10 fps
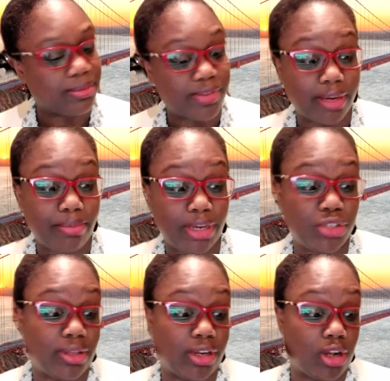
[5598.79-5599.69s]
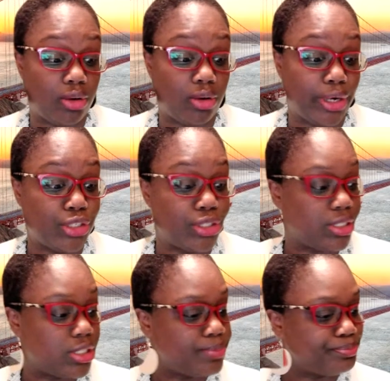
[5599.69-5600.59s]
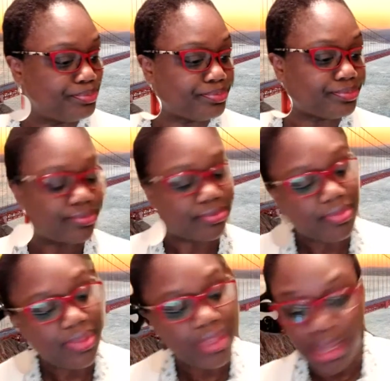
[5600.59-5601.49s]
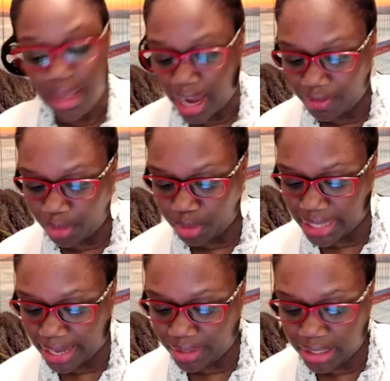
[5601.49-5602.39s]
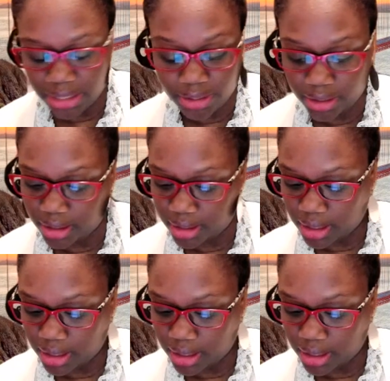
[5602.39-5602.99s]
I'm trying to make sure that all the questions I wrote down here.